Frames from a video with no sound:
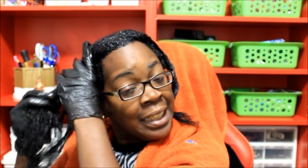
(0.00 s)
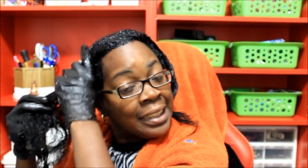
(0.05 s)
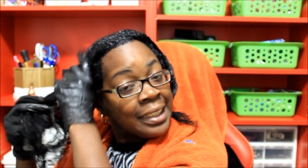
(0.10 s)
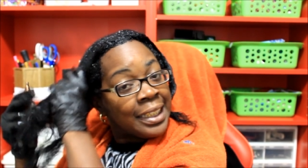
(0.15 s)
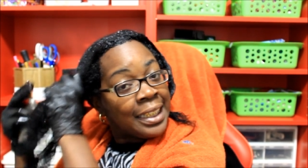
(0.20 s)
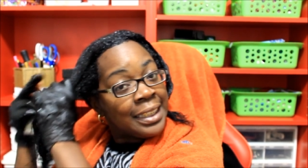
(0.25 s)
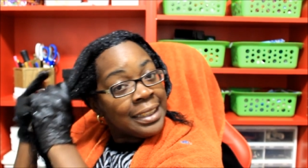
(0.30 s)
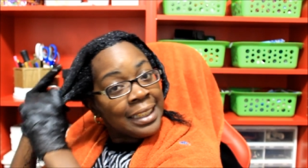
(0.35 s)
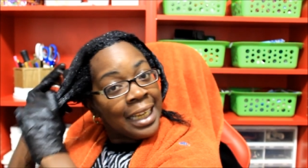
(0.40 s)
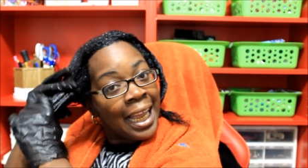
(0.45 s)

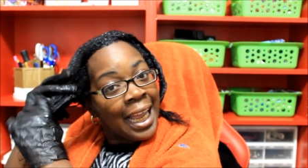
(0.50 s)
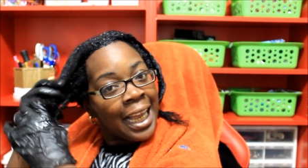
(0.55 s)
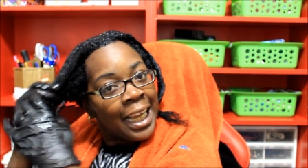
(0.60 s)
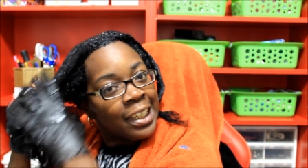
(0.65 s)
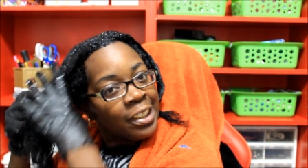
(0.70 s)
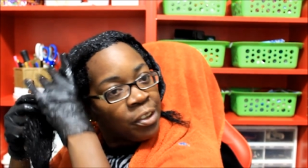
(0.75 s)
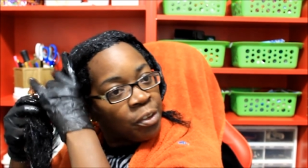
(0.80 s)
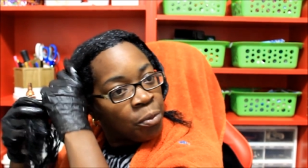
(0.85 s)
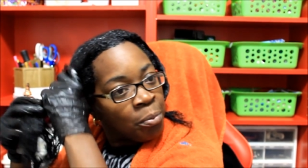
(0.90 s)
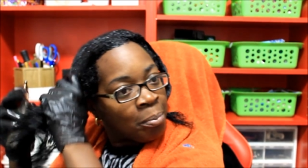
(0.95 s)
This how
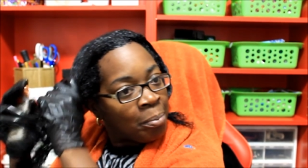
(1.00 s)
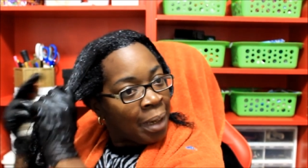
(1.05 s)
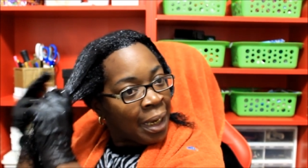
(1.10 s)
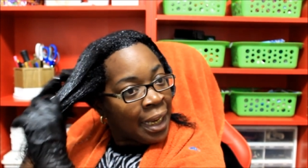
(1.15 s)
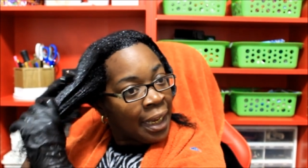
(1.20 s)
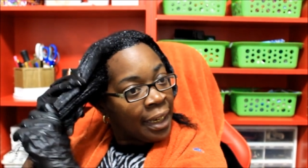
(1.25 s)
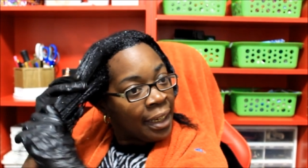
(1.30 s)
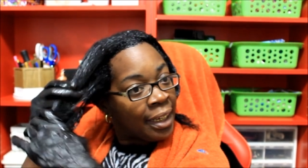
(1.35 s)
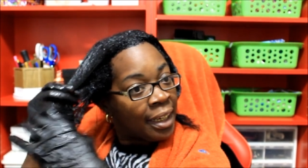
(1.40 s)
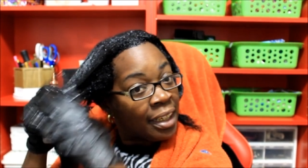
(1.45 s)
I do my
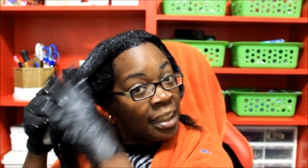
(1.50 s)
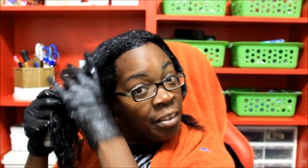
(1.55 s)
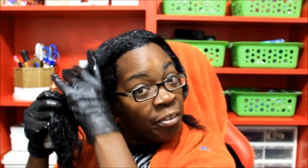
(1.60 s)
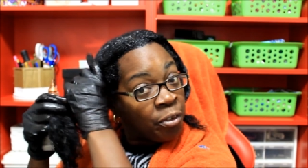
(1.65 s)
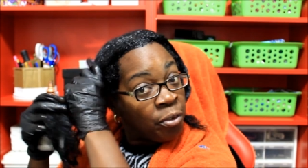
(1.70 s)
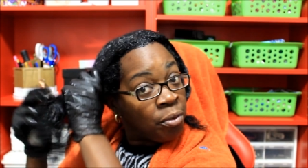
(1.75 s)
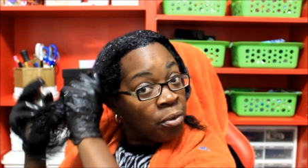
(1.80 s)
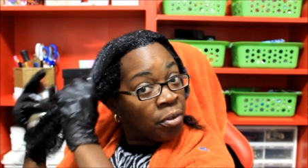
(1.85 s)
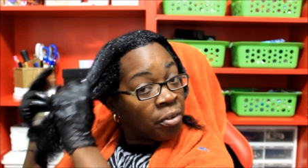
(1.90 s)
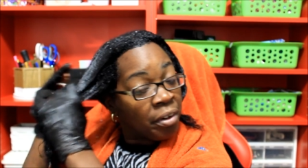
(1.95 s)
hair. If
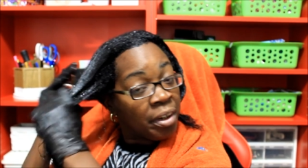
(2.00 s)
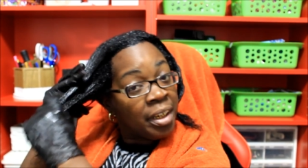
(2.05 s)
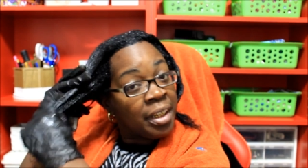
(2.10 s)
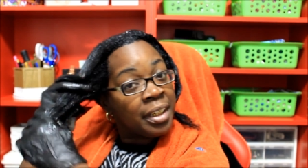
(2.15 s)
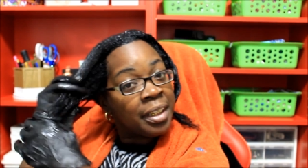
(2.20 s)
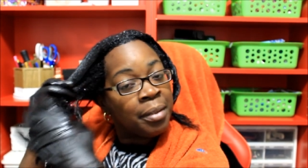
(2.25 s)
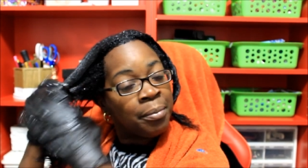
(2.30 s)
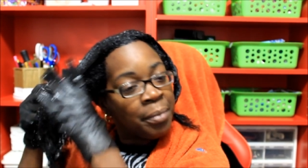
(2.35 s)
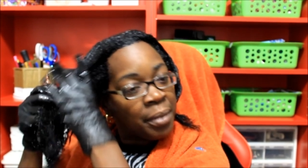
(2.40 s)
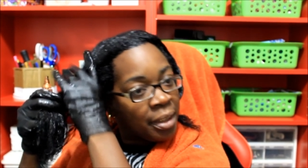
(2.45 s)
you
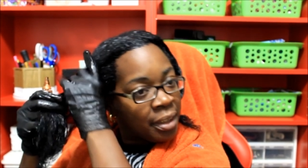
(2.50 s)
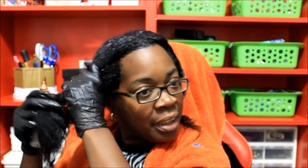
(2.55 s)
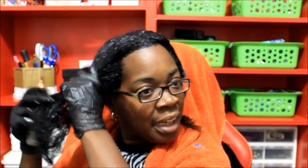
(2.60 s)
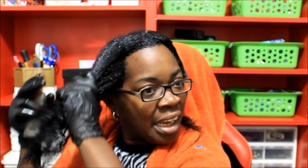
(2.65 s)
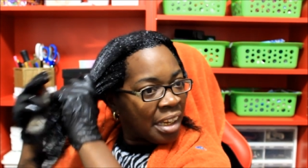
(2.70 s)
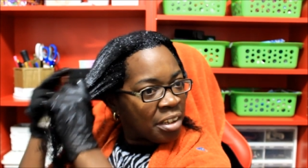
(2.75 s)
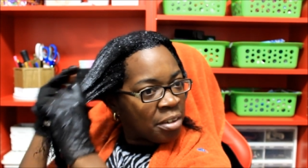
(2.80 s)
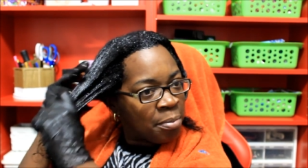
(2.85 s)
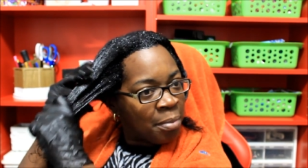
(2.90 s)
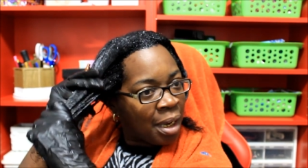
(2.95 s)
grayer than me
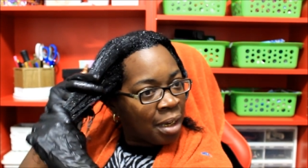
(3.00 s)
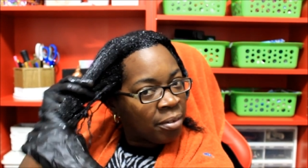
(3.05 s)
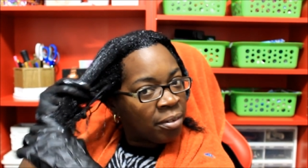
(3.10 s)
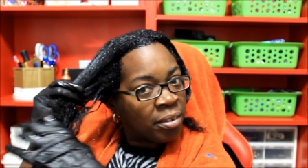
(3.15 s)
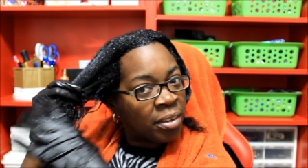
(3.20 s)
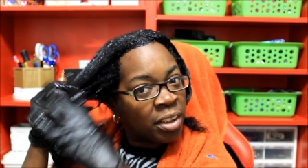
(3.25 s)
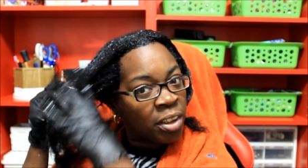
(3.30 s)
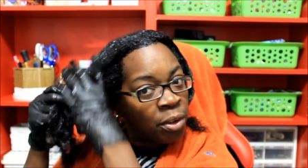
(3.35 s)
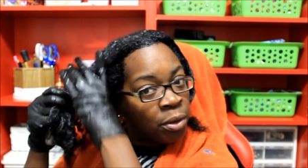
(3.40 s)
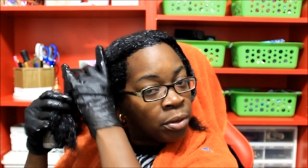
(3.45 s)
now, you might
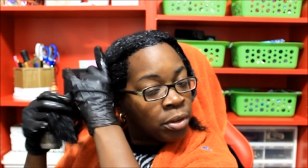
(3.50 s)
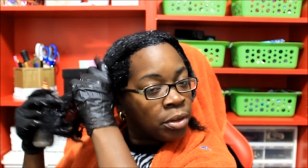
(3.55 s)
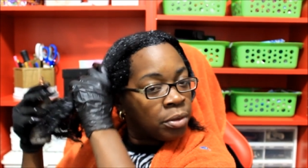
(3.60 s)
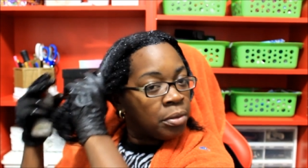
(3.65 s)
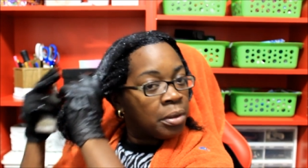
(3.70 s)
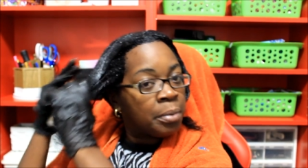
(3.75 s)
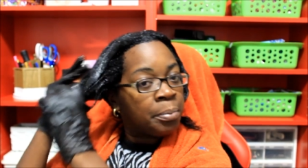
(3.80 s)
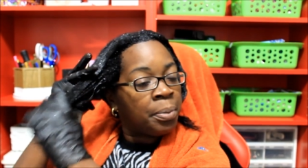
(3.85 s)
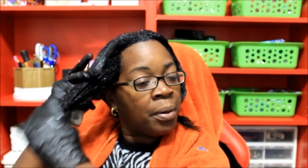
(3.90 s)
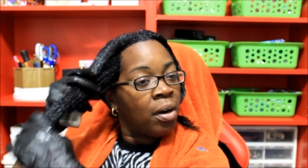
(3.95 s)
want to go
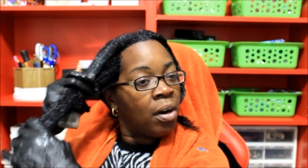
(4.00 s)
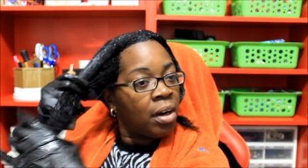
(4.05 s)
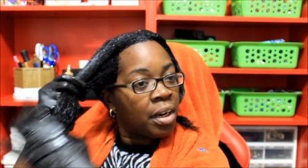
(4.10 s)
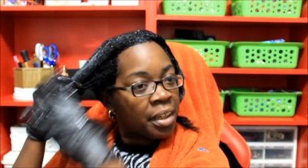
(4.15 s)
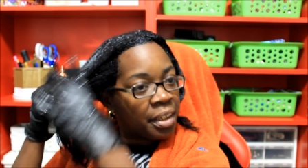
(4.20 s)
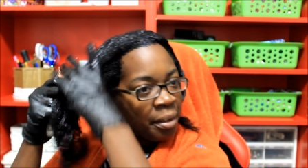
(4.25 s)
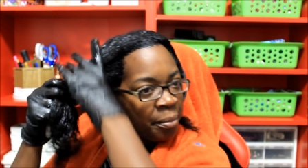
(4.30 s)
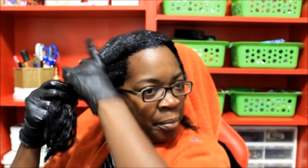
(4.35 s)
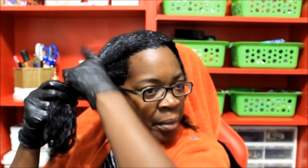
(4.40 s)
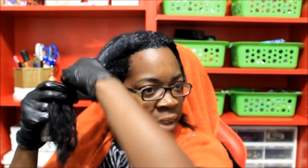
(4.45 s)
through and
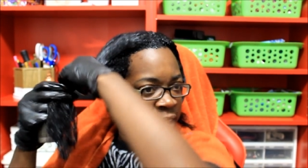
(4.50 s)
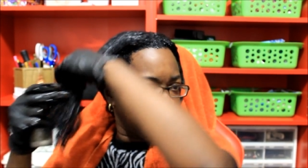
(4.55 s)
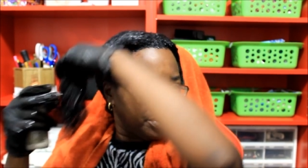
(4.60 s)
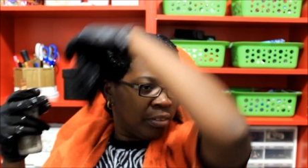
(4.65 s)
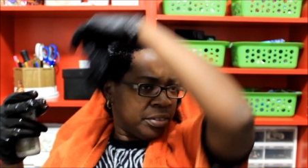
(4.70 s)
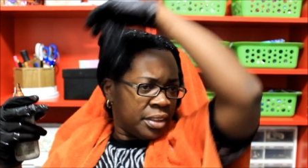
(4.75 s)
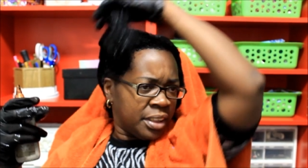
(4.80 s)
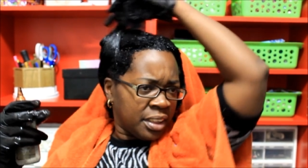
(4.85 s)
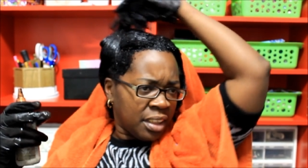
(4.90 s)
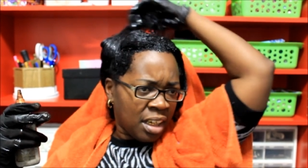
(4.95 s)
part it and make sure
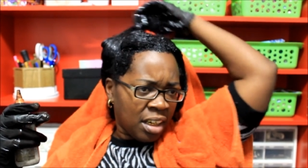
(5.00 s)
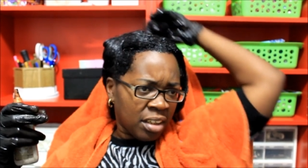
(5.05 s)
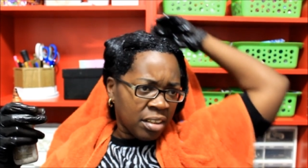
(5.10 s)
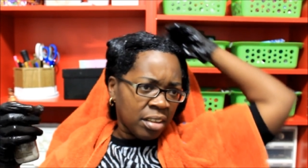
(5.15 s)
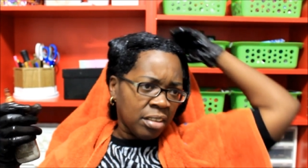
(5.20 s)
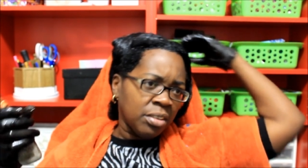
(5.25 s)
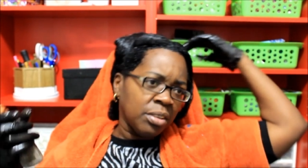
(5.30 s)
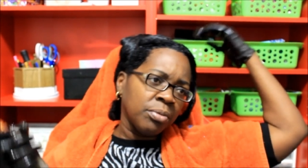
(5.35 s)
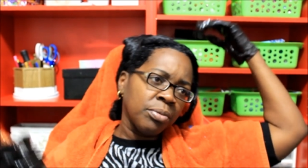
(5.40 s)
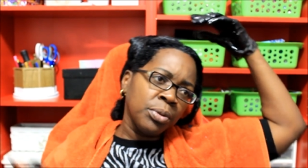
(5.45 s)
you get all the
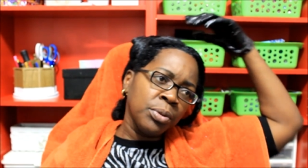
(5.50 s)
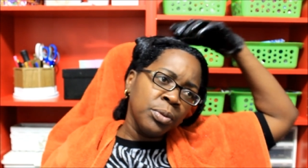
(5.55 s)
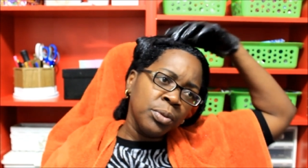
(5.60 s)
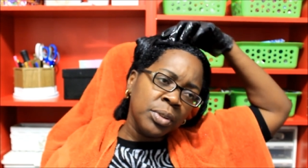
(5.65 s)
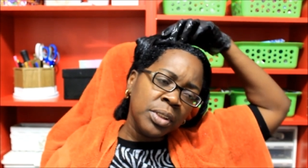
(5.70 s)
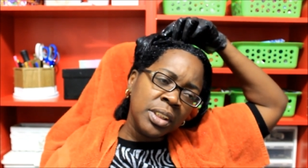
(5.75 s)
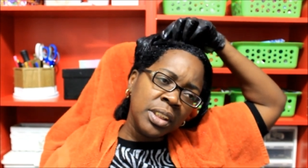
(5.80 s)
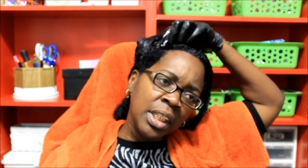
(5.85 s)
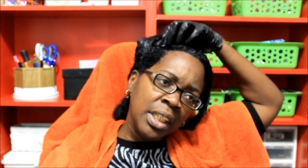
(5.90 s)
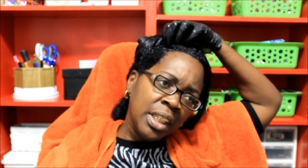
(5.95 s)
little
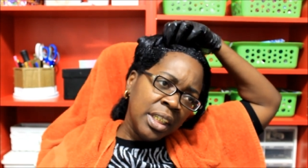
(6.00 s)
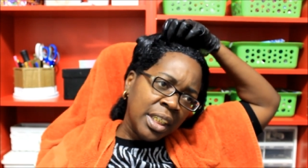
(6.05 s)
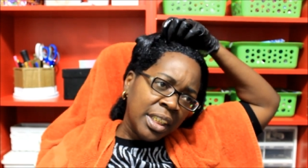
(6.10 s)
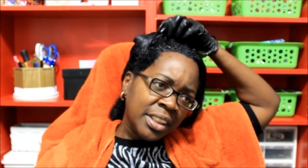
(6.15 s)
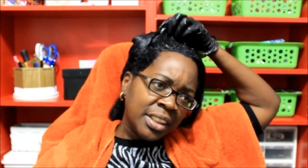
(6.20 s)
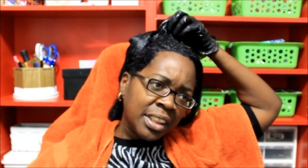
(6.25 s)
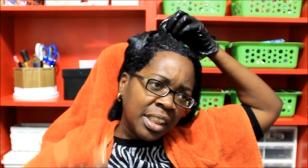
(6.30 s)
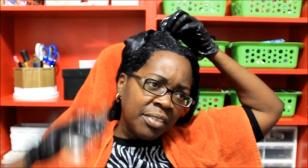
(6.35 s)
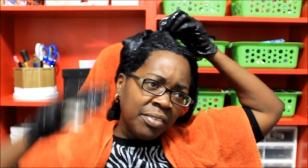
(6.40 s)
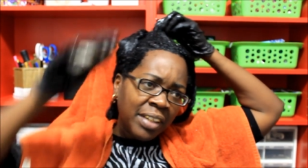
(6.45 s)
roots and
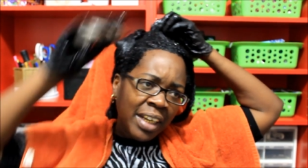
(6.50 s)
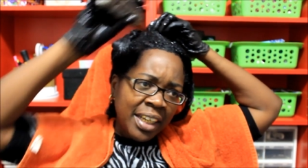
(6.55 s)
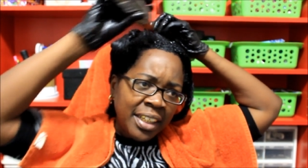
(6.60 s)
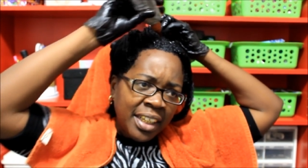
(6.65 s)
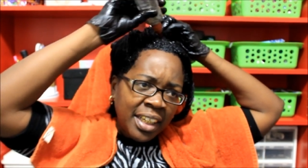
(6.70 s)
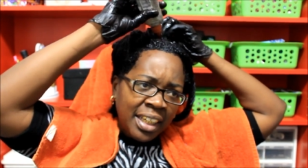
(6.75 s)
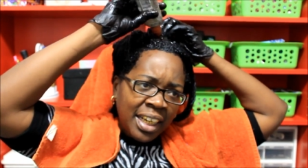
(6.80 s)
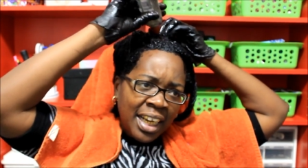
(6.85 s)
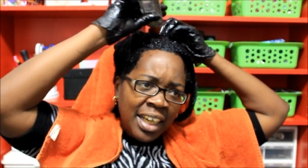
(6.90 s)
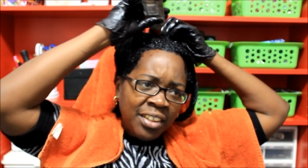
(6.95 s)
stuff like
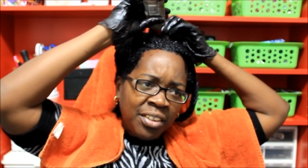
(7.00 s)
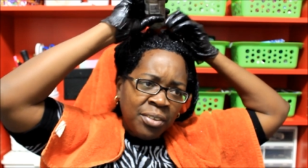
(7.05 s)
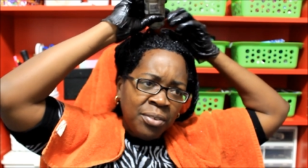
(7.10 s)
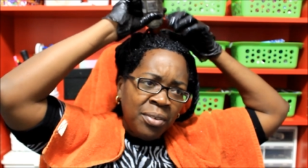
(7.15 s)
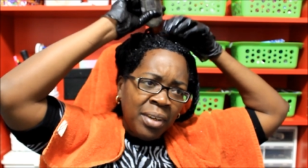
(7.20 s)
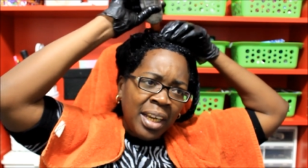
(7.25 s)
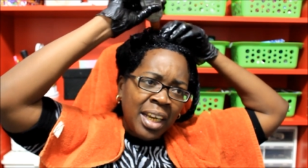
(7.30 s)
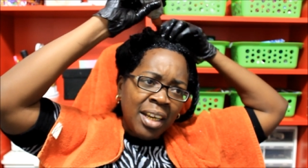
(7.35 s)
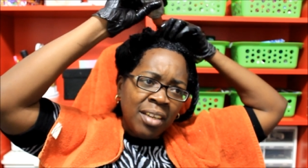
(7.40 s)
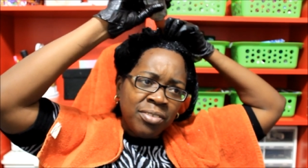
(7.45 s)
that. I
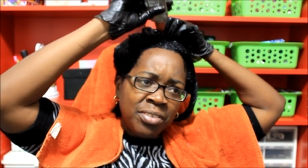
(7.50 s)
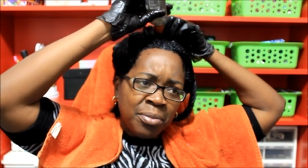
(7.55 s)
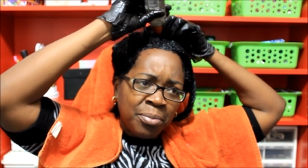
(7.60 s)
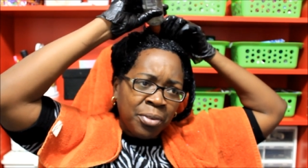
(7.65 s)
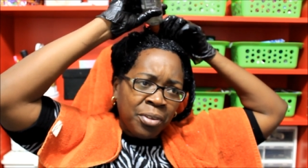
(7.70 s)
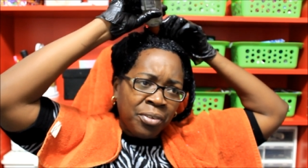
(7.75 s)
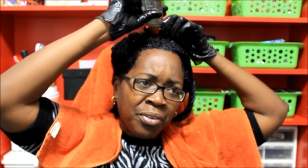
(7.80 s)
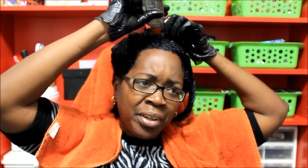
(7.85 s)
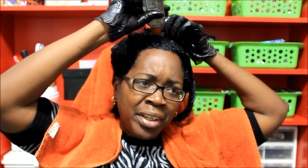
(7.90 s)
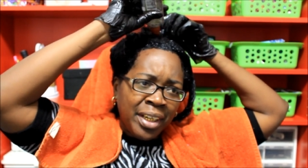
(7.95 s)
do have
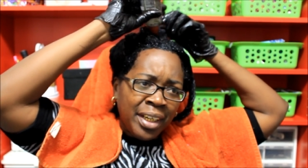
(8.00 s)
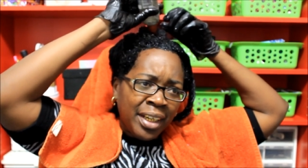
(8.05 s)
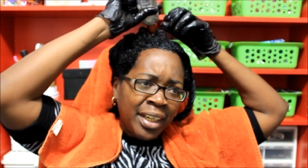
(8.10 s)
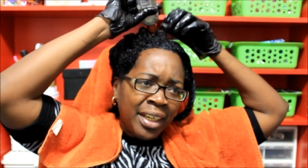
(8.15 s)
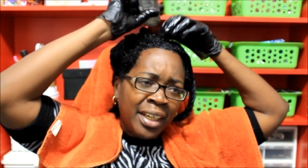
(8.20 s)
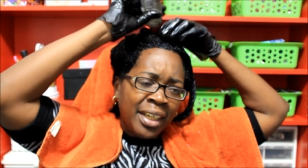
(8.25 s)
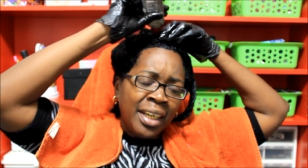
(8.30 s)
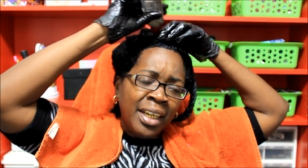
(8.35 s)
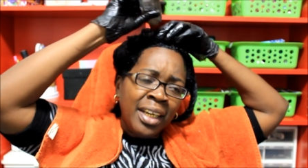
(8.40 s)
some gray,